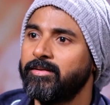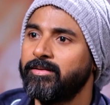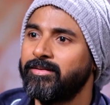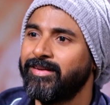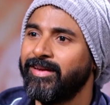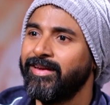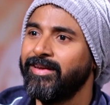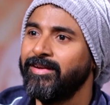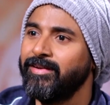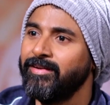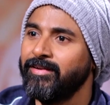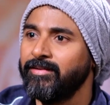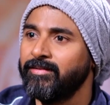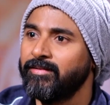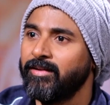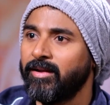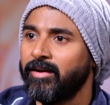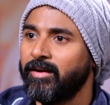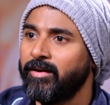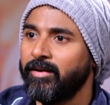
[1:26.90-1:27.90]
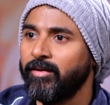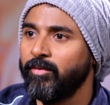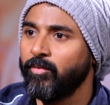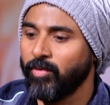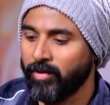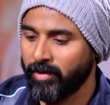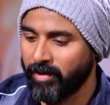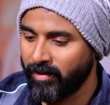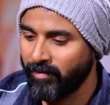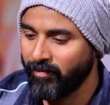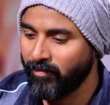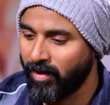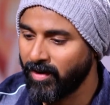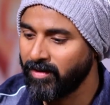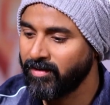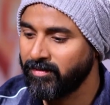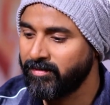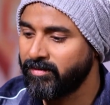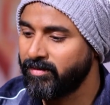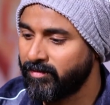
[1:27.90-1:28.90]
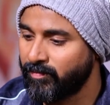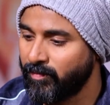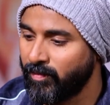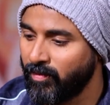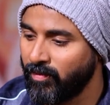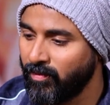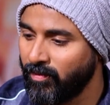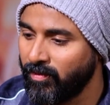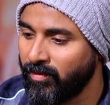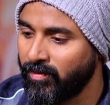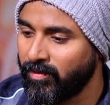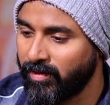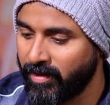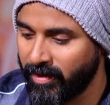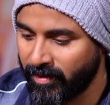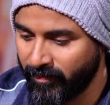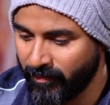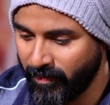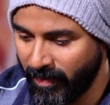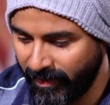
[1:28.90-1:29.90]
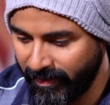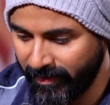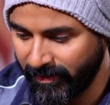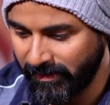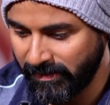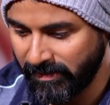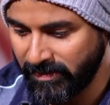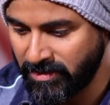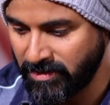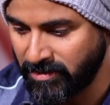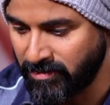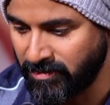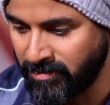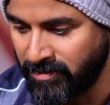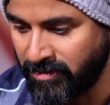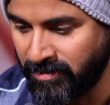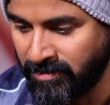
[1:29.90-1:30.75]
chain is already okay. What is this, bro? Neck band yentuko?